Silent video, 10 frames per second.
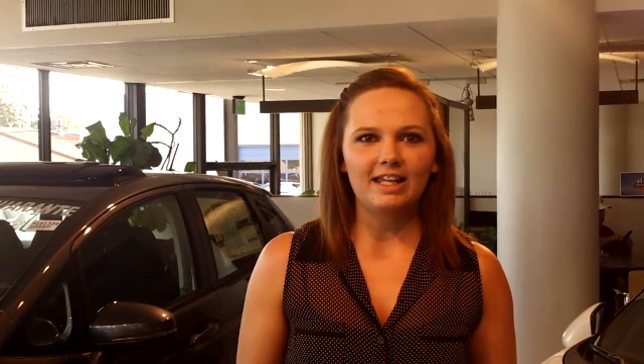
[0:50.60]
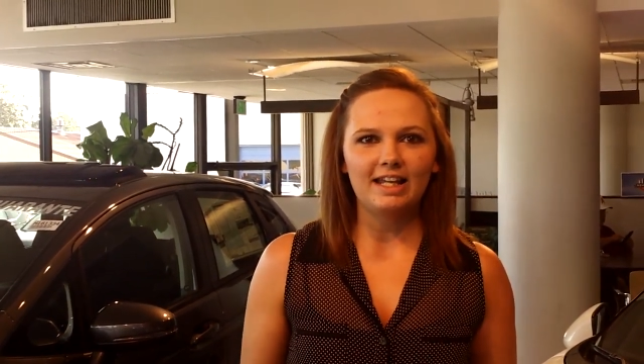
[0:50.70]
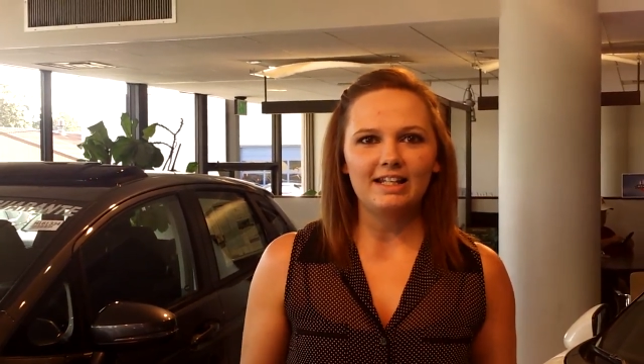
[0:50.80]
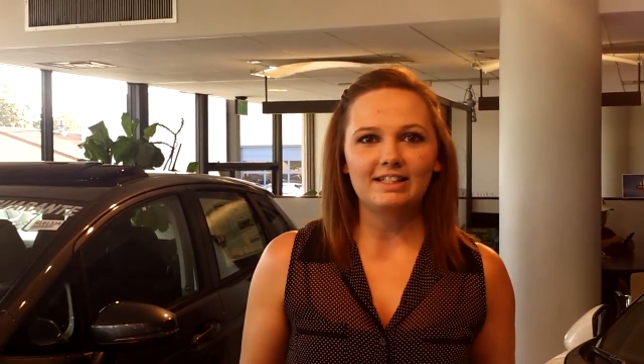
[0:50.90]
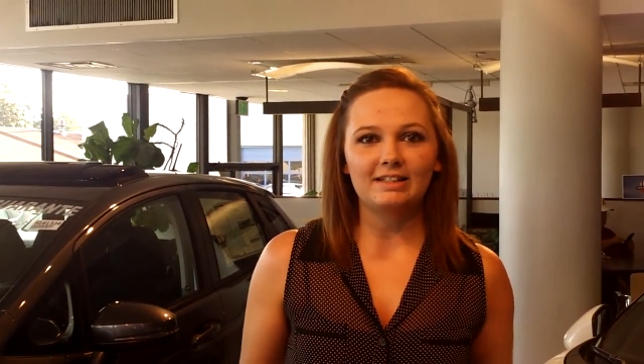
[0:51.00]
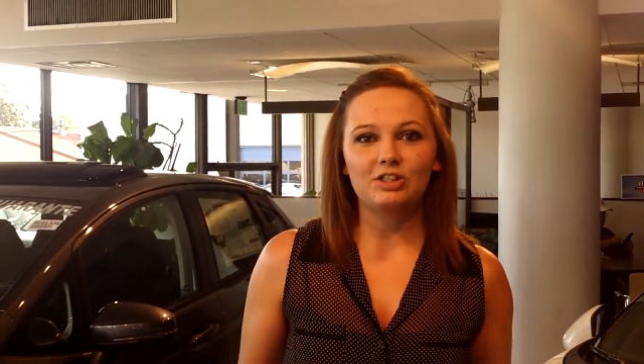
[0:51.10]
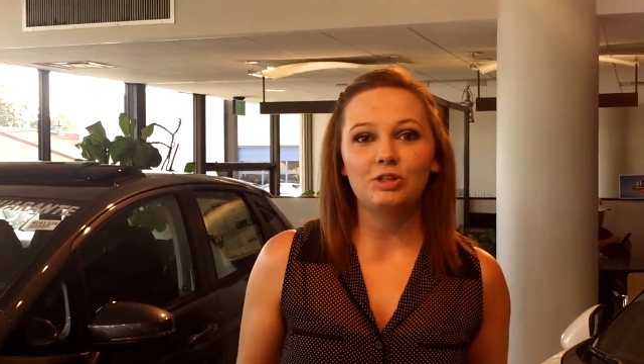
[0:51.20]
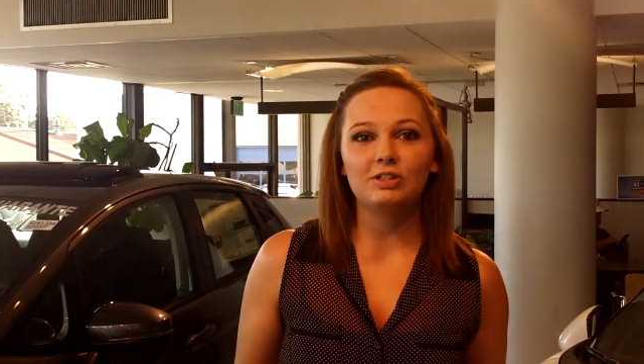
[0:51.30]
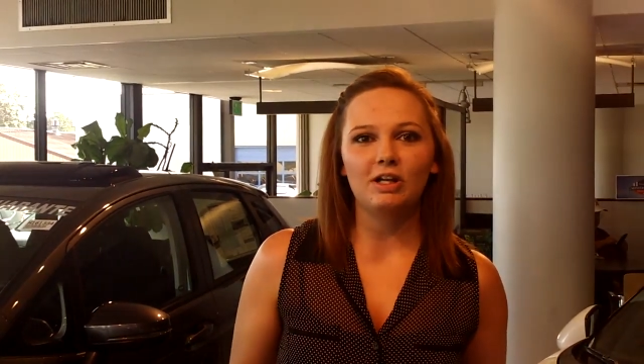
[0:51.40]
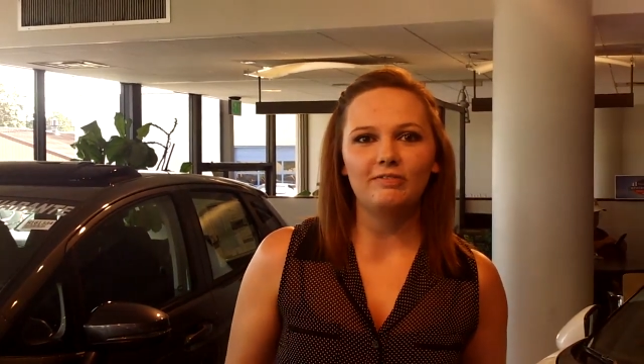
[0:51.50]
Again, it's
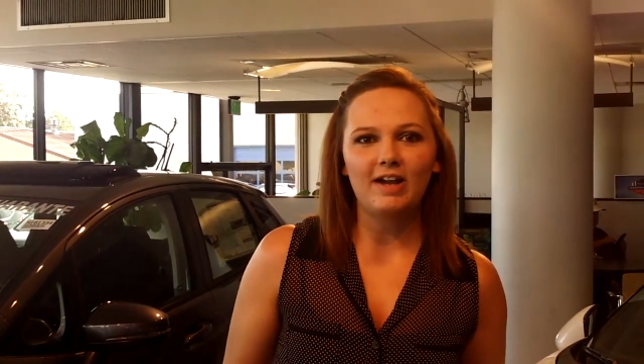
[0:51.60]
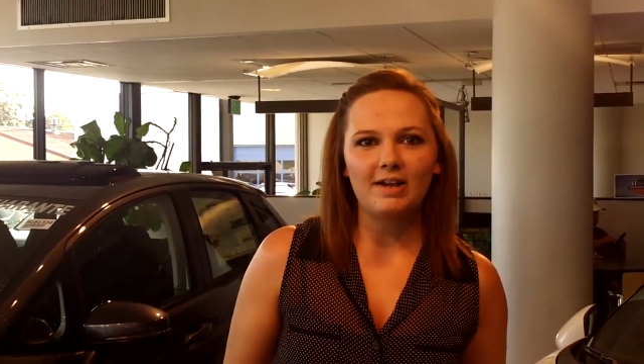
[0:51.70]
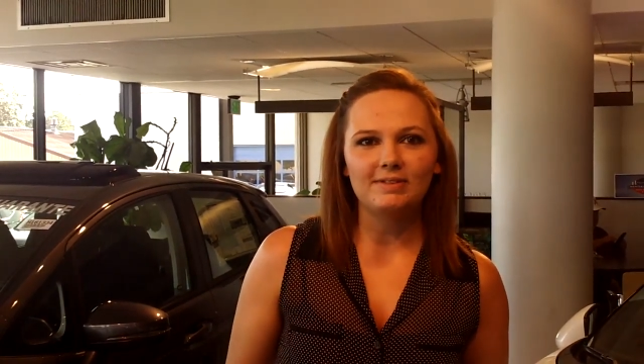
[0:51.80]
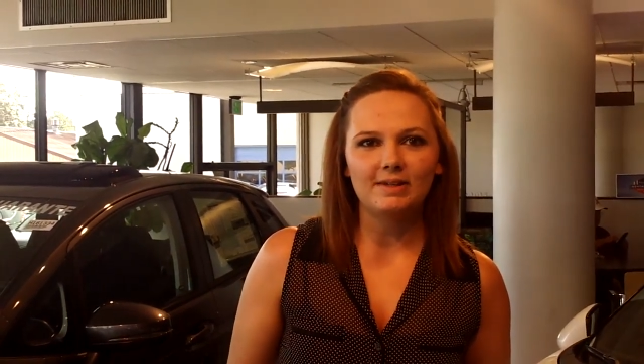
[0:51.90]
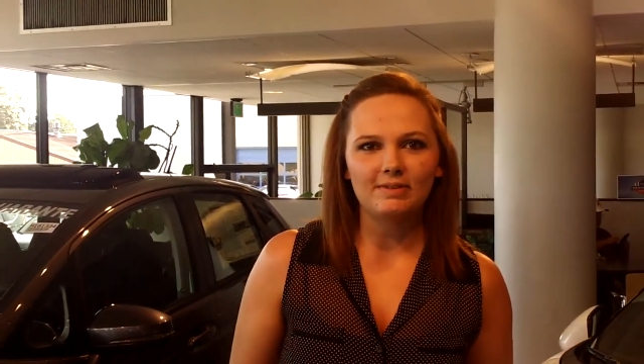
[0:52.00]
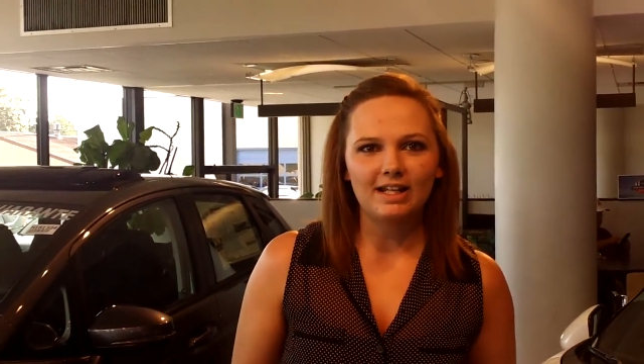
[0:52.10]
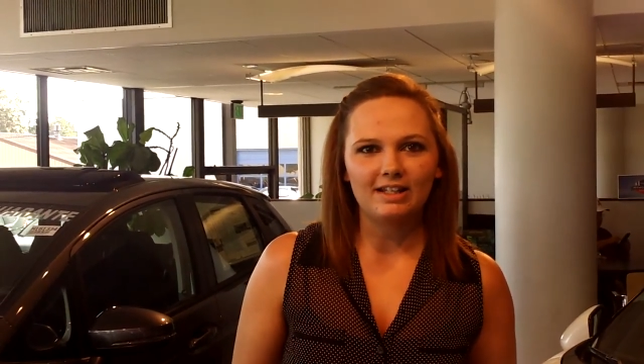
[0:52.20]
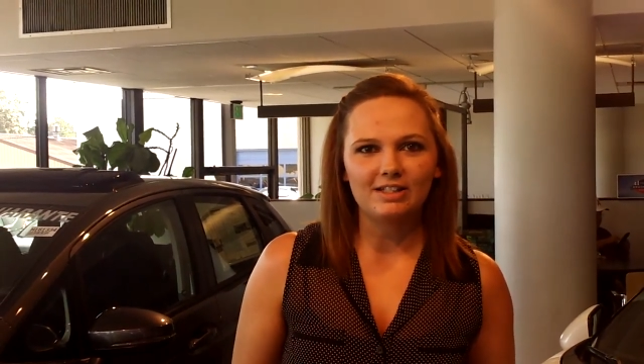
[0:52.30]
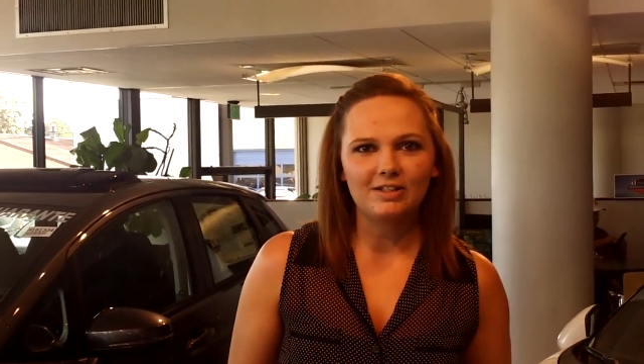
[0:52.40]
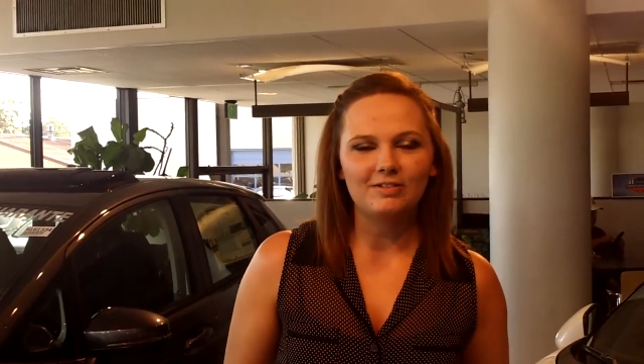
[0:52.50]
205
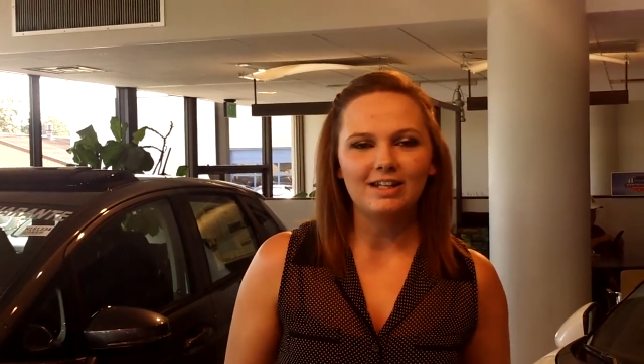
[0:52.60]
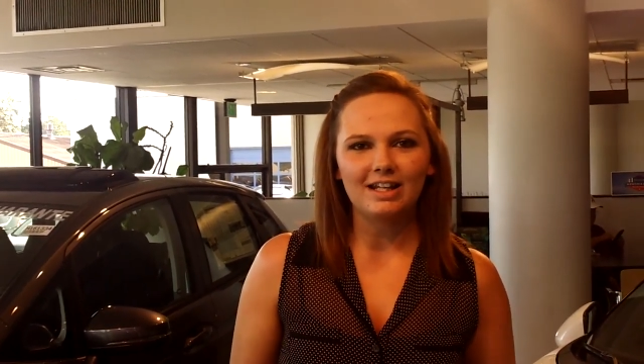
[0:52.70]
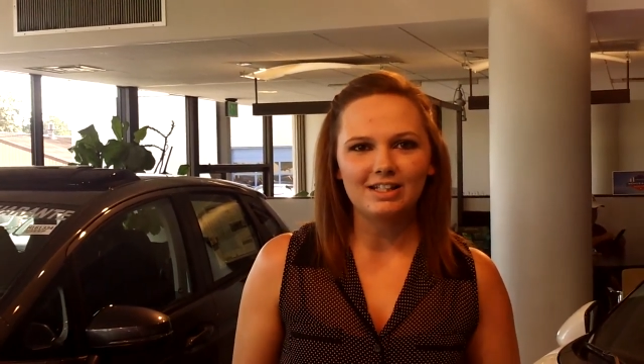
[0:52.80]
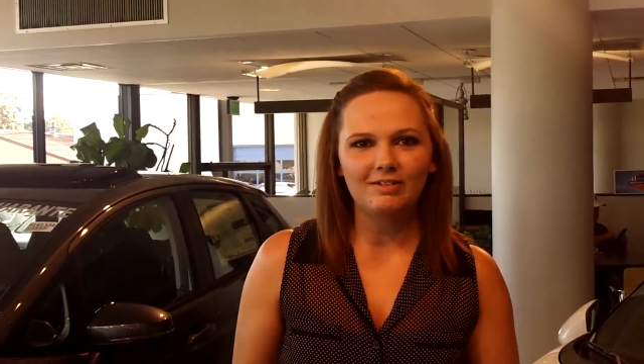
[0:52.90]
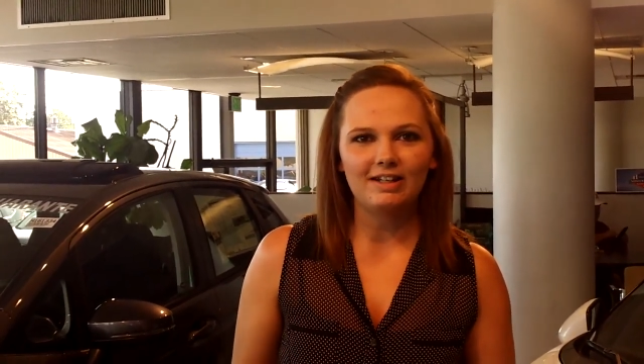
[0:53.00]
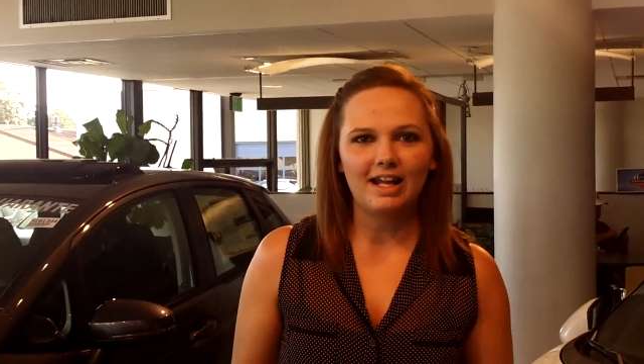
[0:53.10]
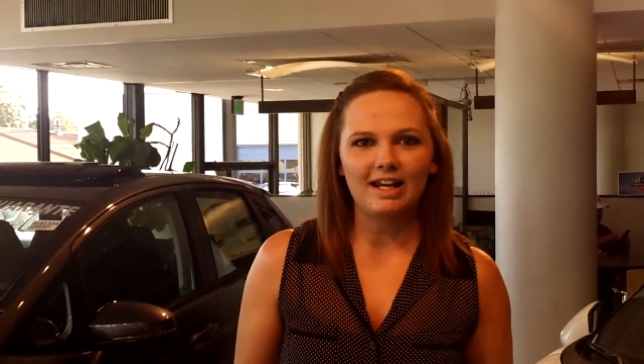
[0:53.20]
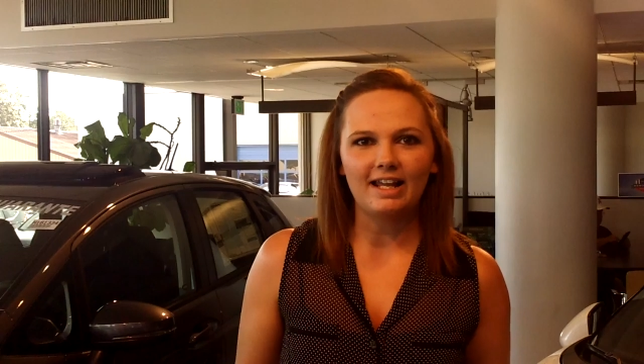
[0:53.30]
792 9289.